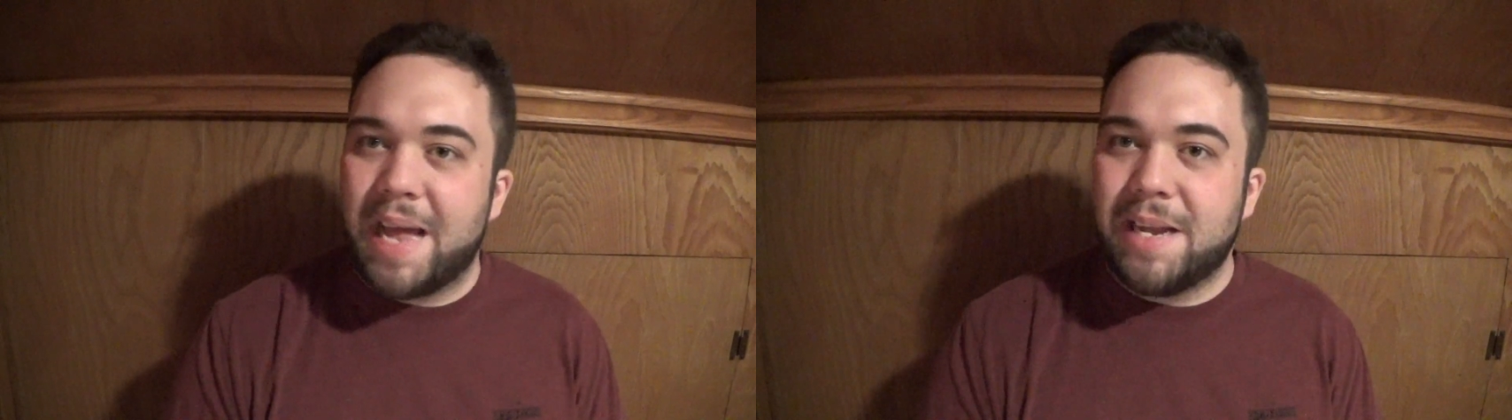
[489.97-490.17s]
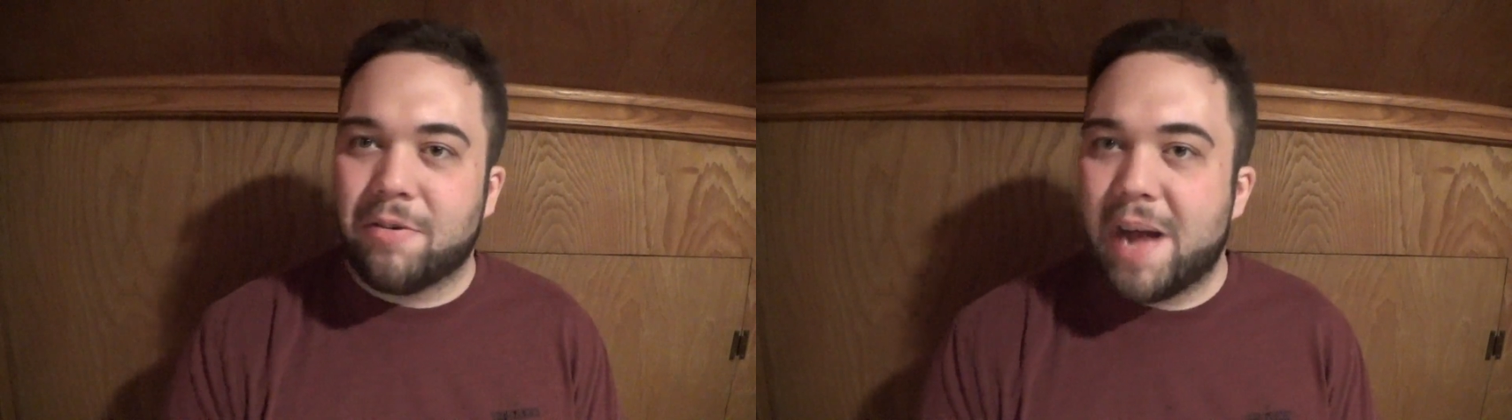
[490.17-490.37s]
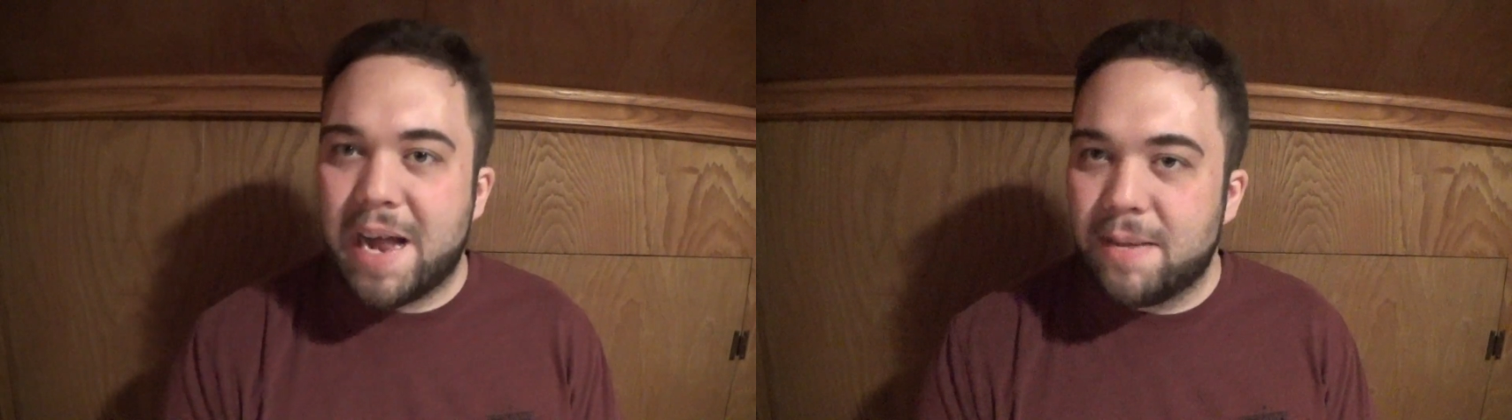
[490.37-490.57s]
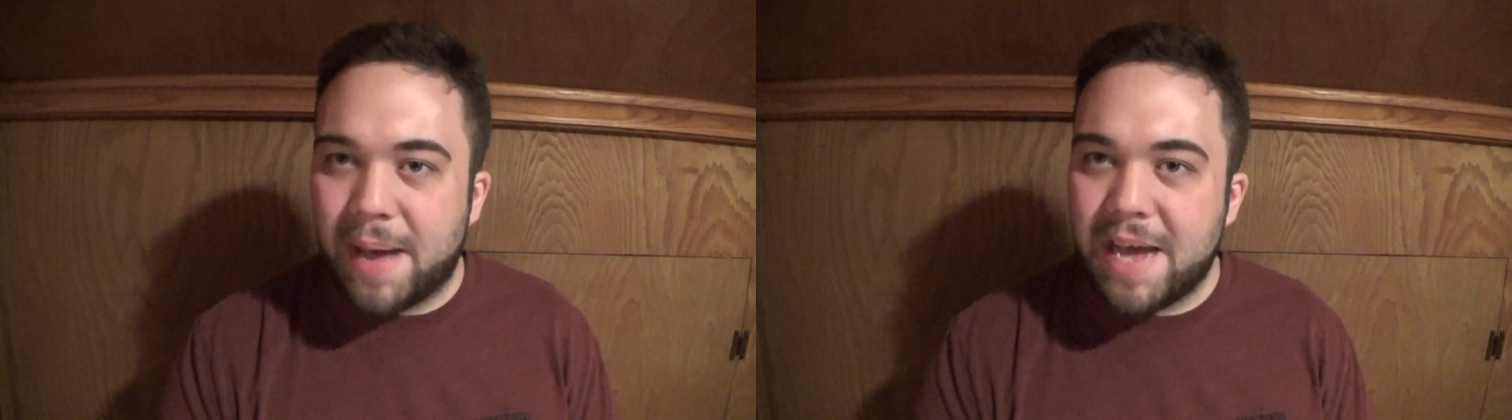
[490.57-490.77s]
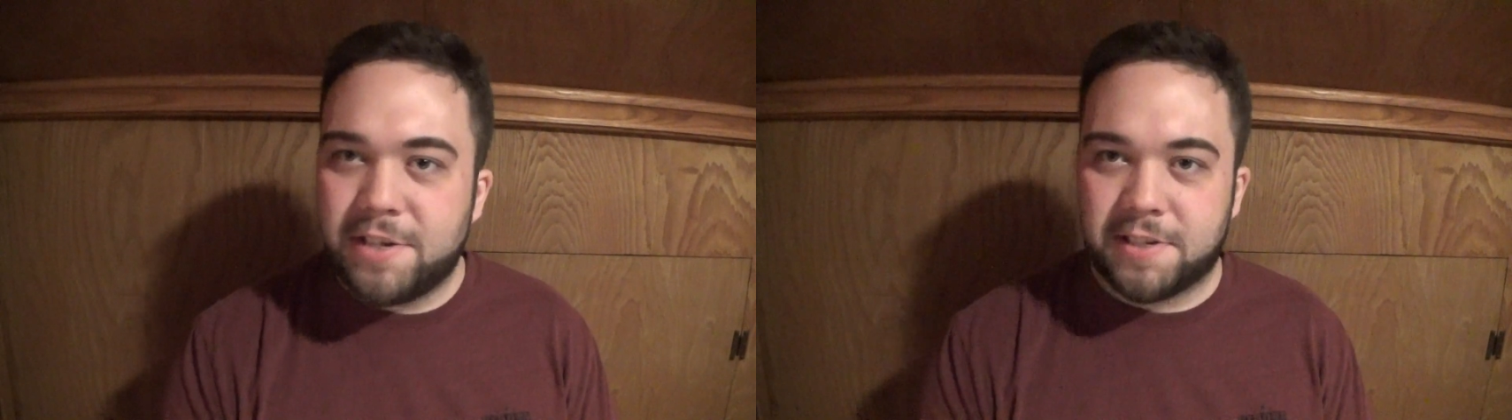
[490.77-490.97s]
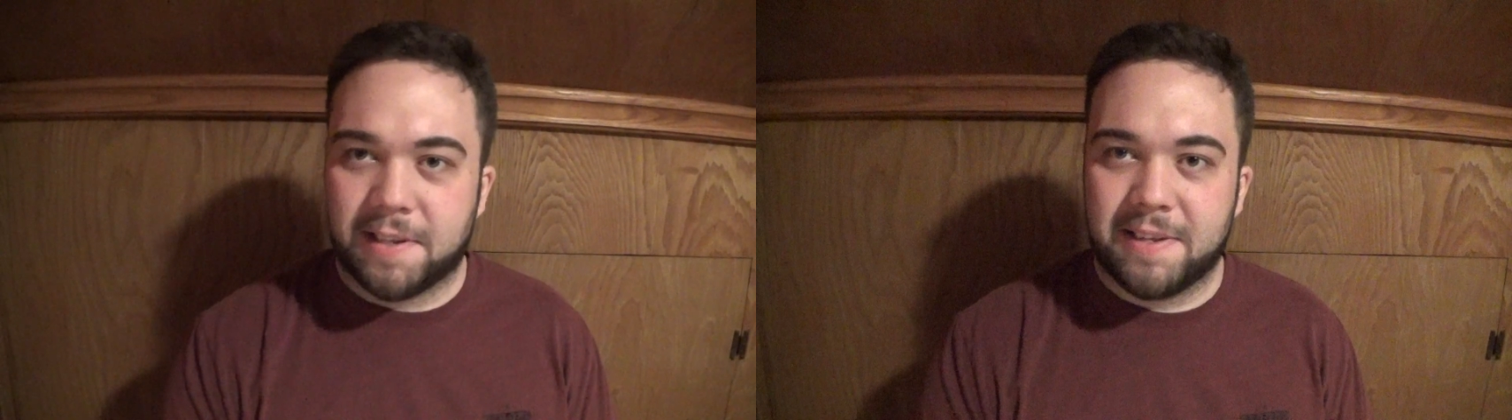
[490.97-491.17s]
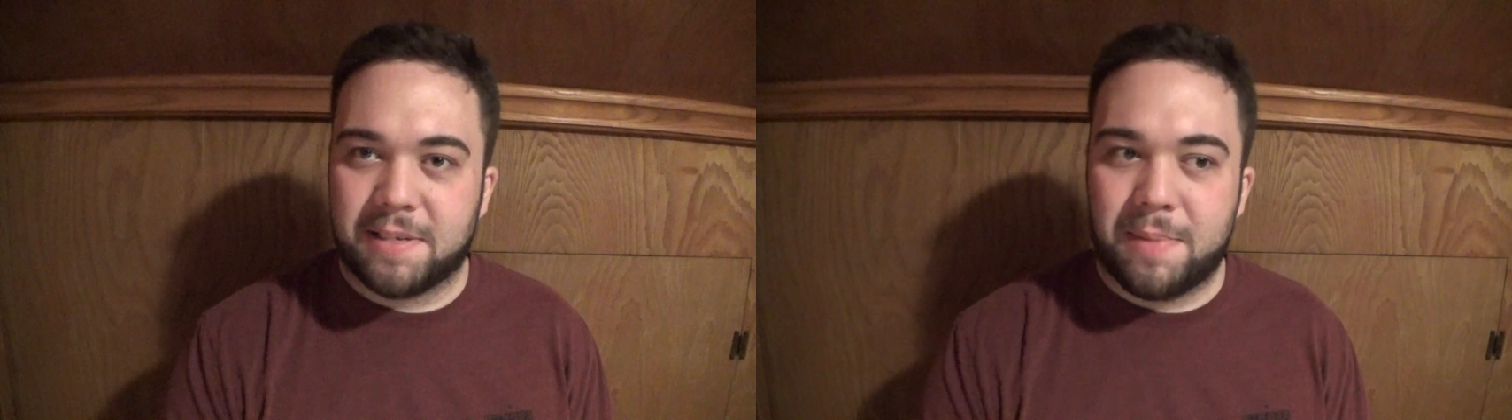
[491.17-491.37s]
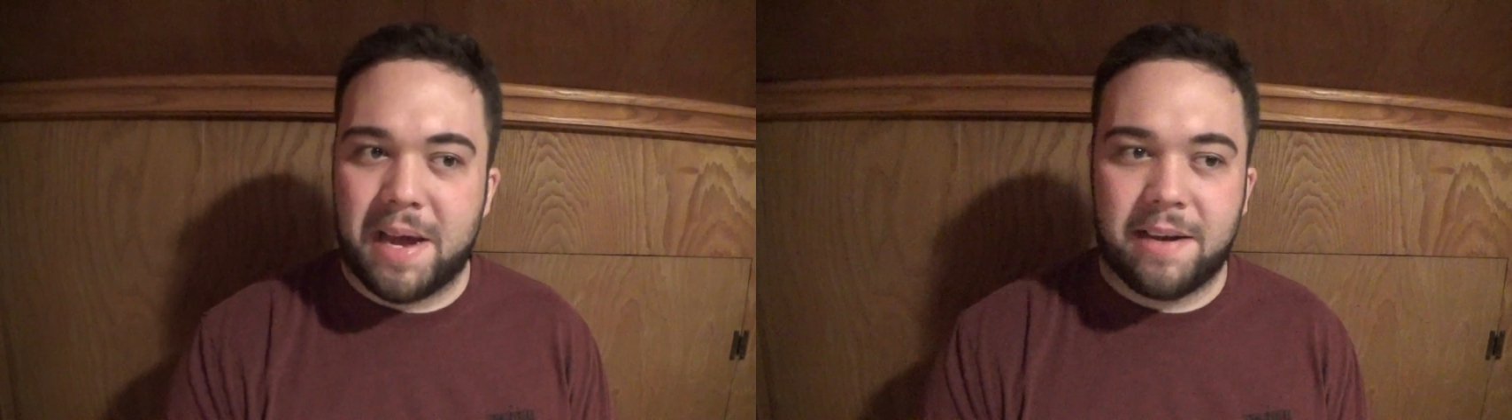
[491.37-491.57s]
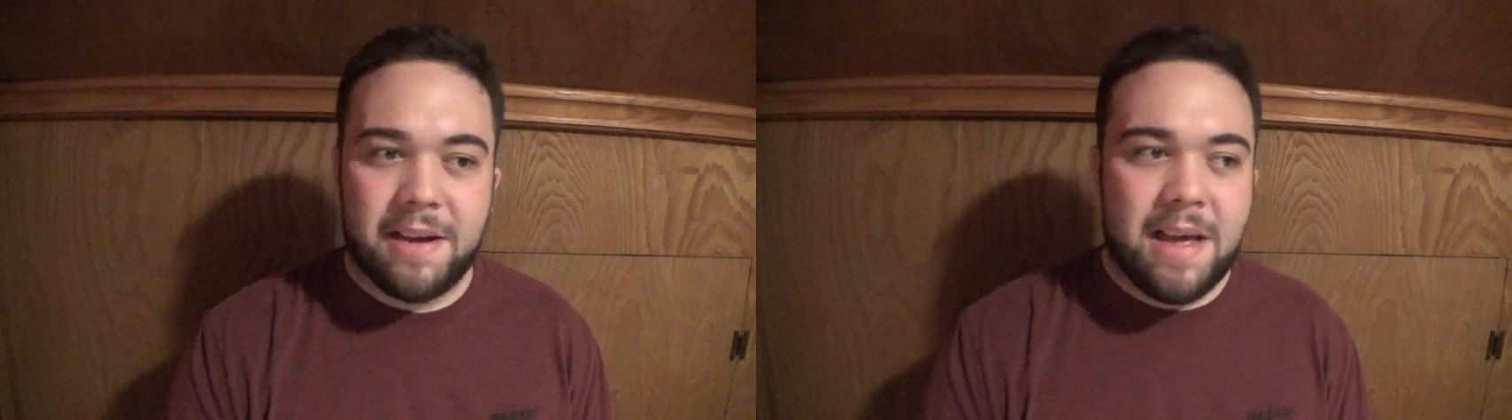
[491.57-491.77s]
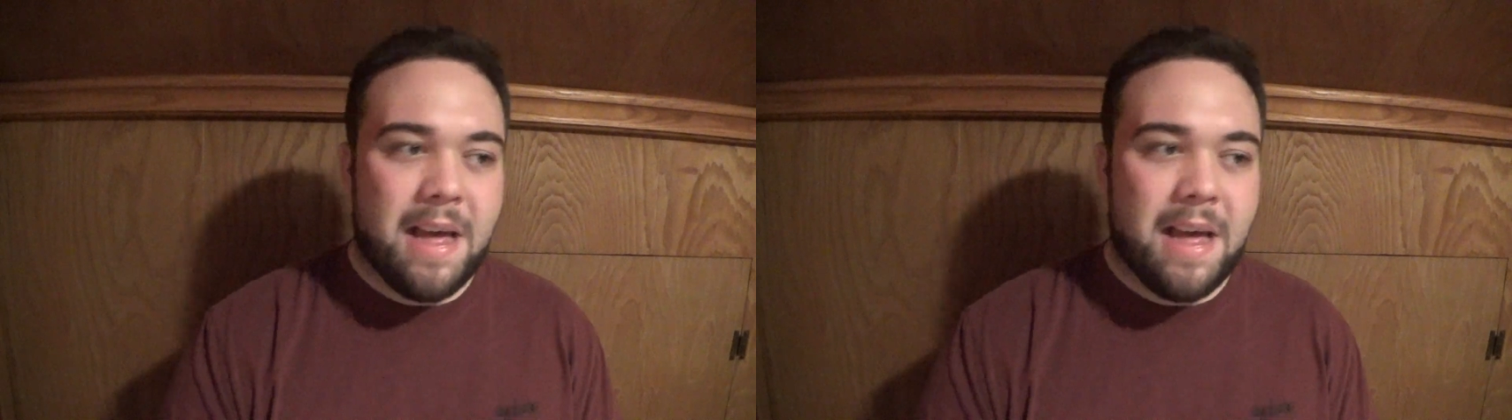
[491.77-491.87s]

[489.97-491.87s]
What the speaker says: 80 or 90 pages of this, man.